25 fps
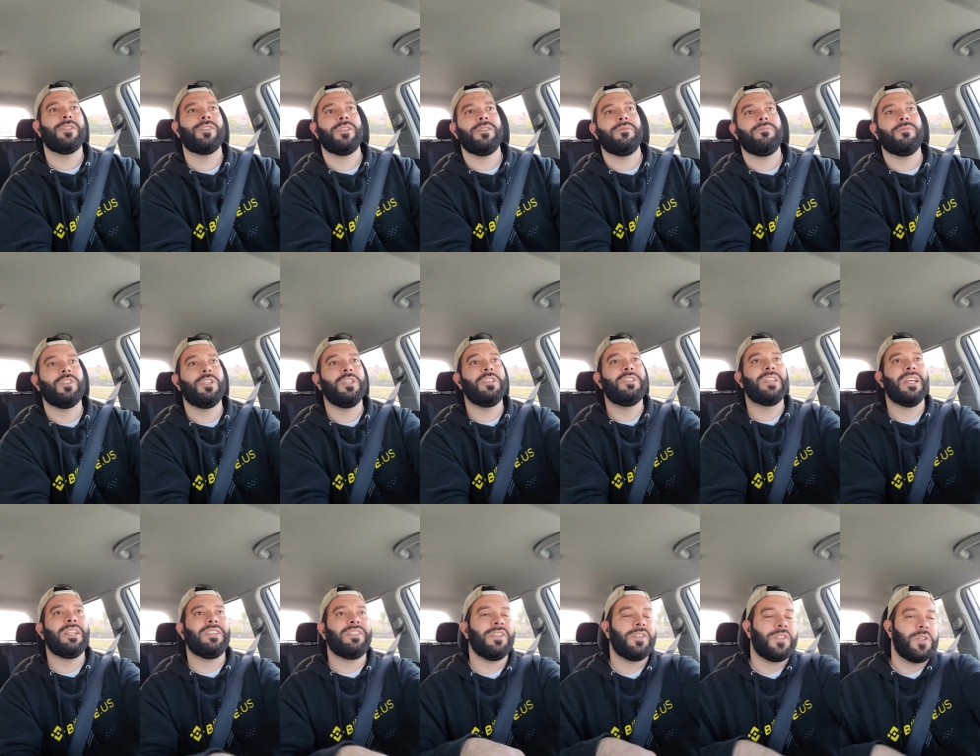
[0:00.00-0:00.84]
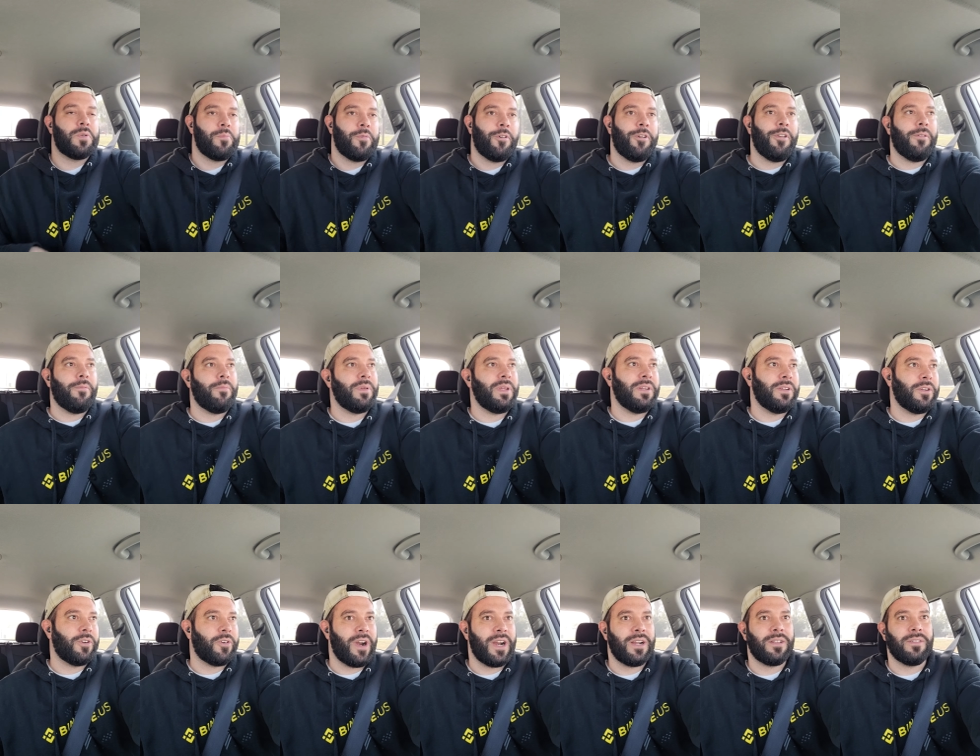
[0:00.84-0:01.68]
She she sent it to me,
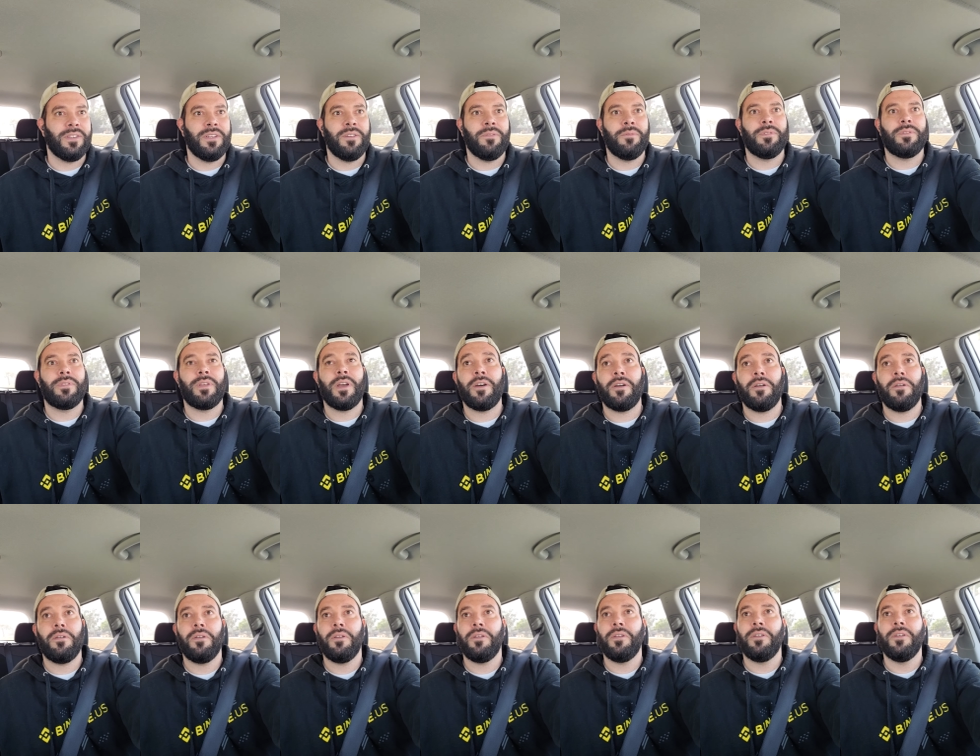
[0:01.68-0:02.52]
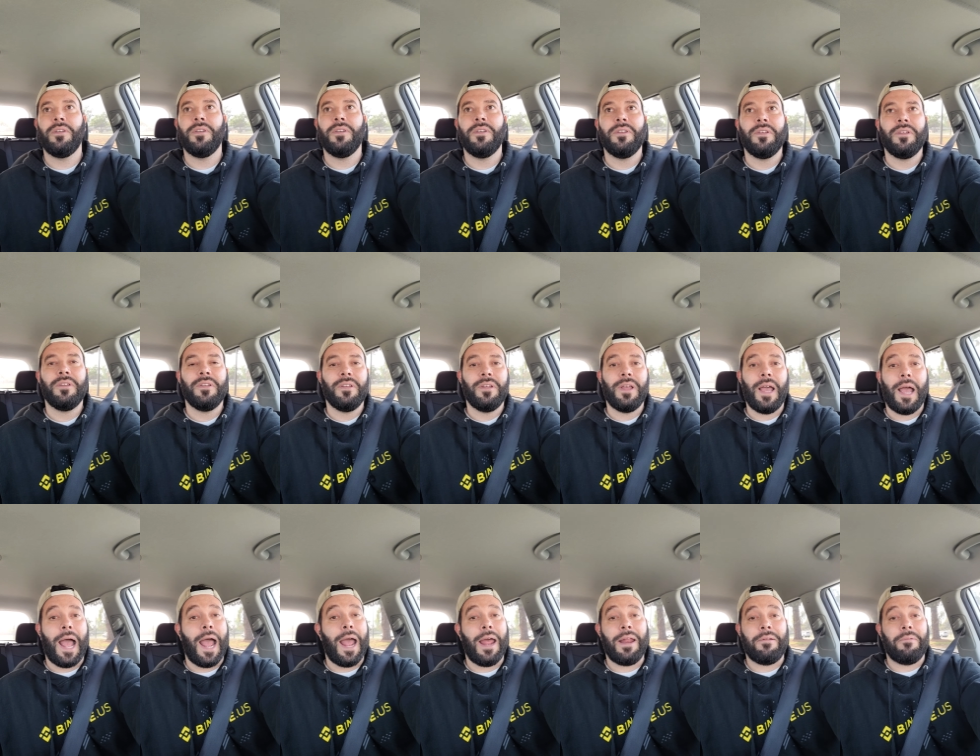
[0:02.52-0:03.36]
directly without
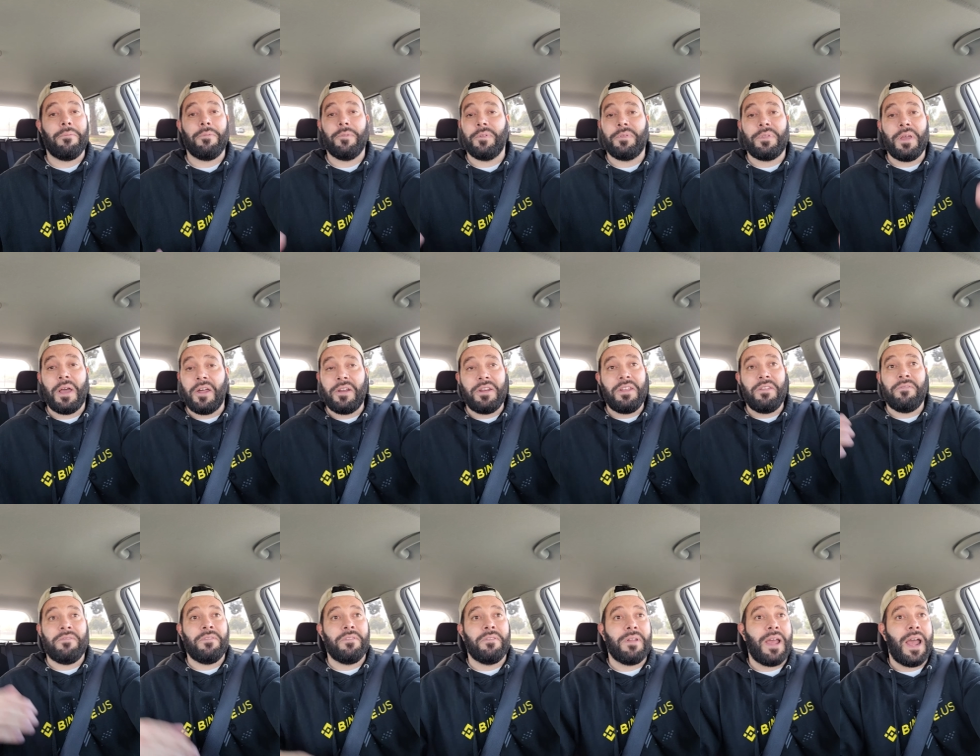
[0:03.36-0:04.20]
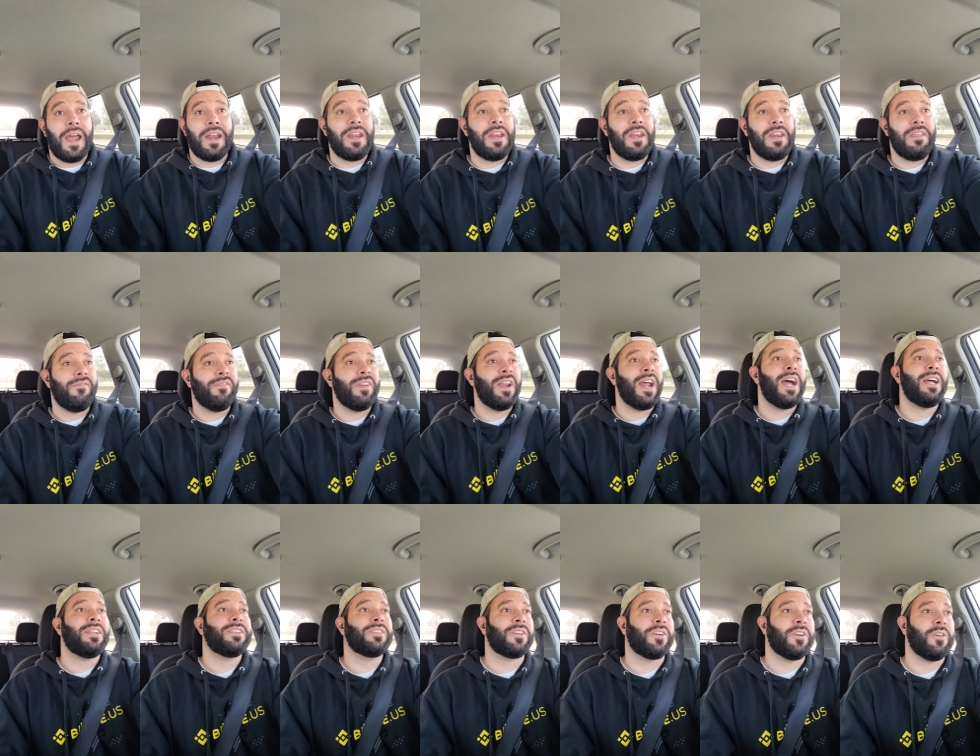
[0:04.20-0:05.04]
I, without even I didn't even
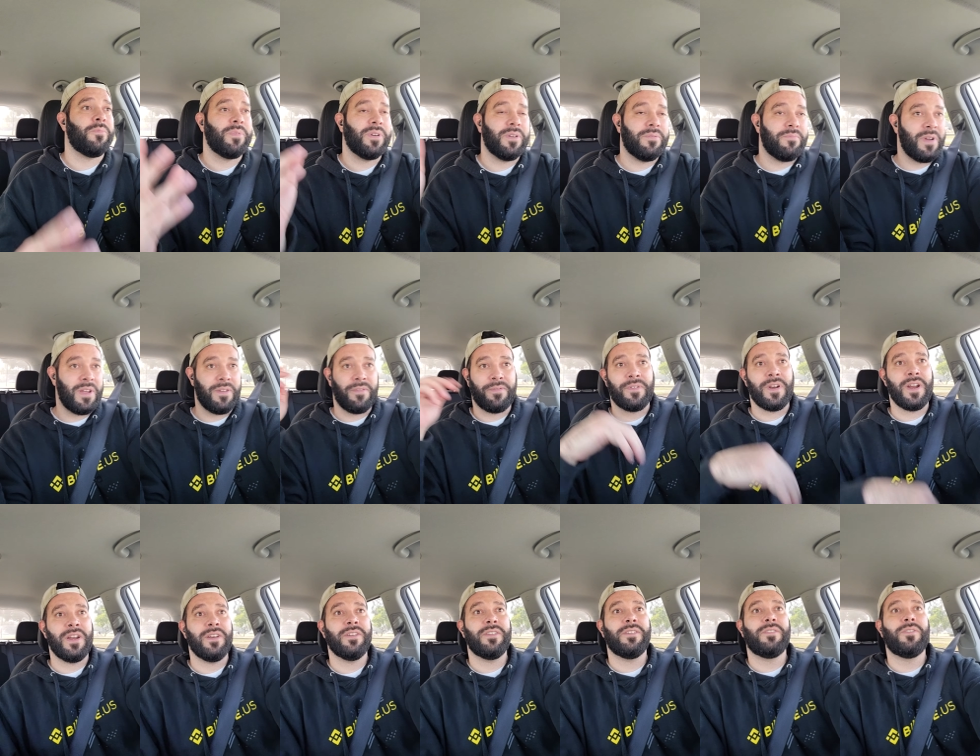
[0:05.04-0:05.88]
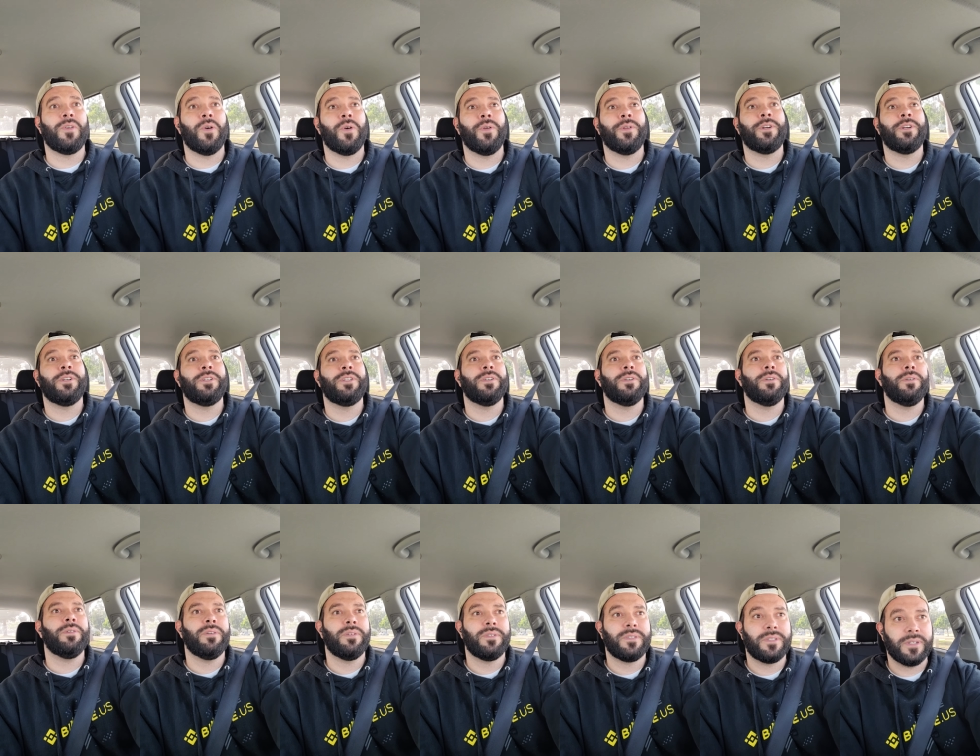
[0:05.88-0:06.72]
ask her, but my friend told her
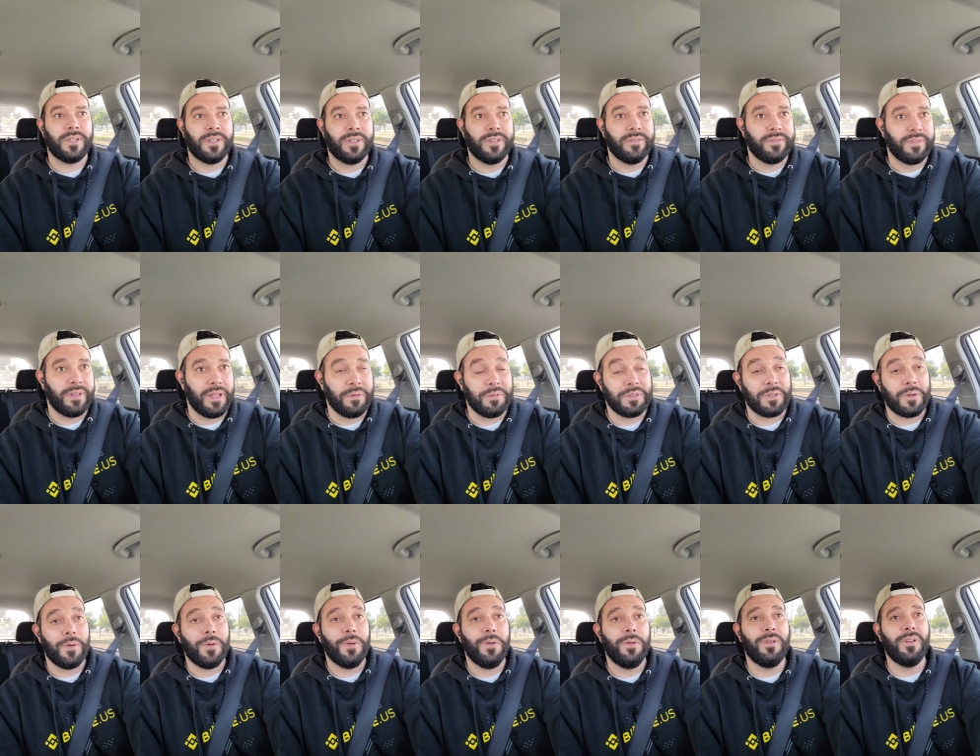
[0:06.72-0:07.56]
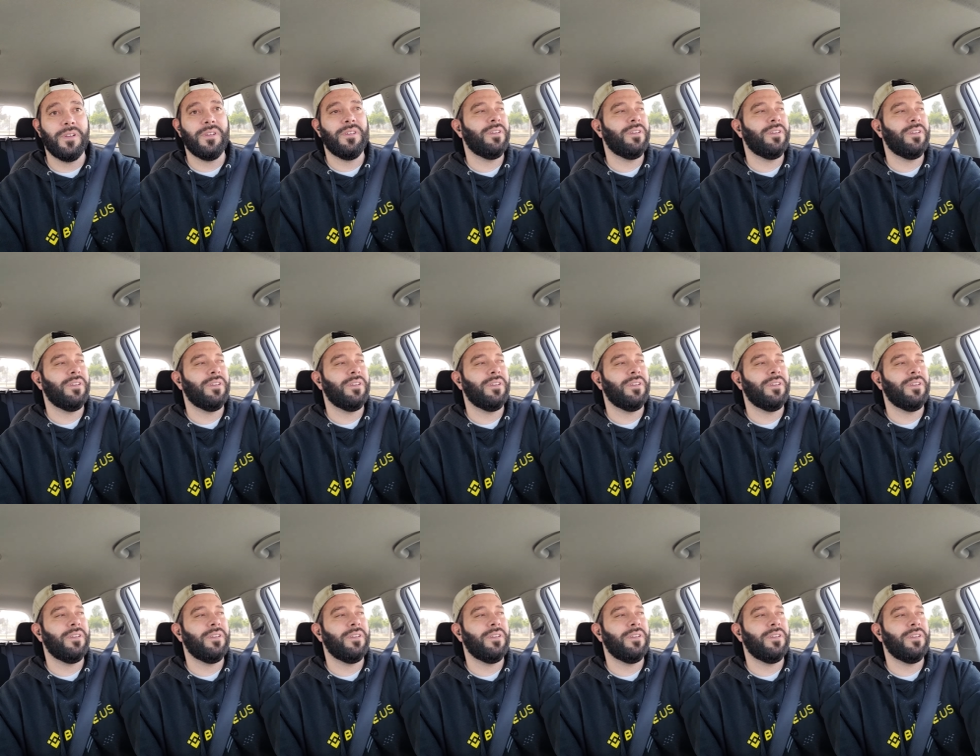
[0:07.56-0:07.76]
to, so that was cool.